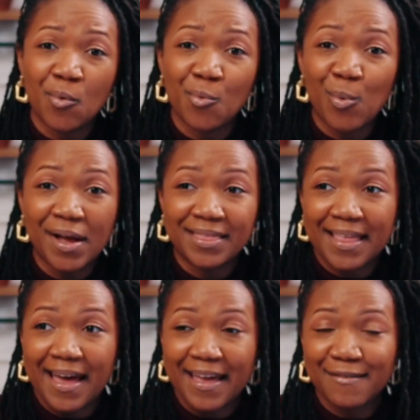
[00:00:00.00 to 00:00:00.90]

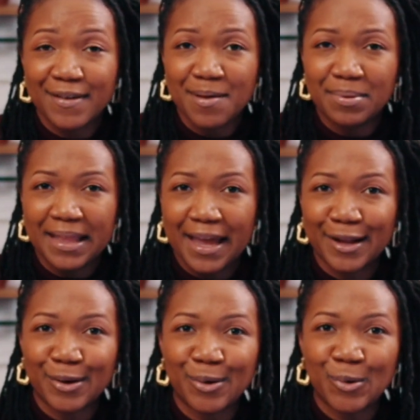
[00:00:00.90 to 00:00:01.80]
what that event
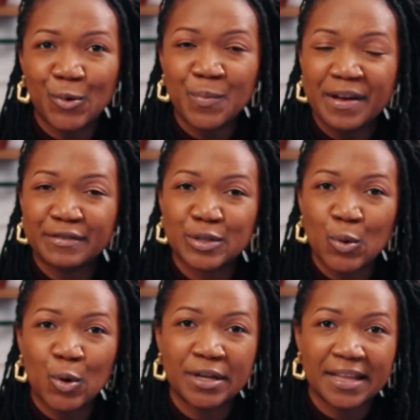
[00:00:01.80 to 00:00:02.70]
planner or whomever's
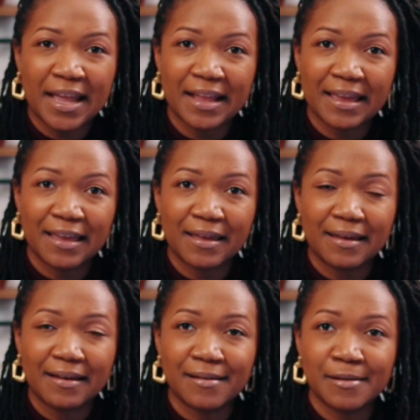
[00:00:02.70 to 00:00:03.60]
coordinating
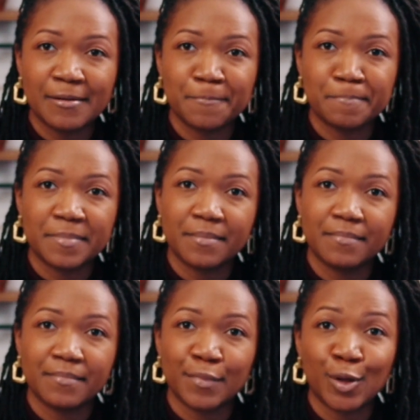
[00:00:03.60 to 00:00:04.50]

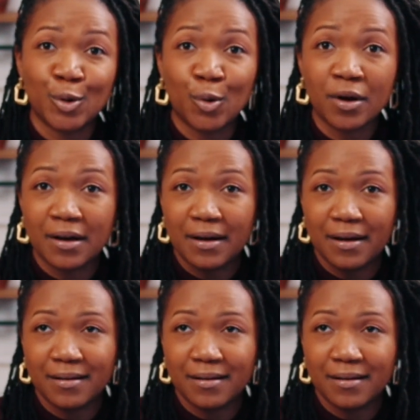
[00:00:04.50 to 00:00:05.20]
your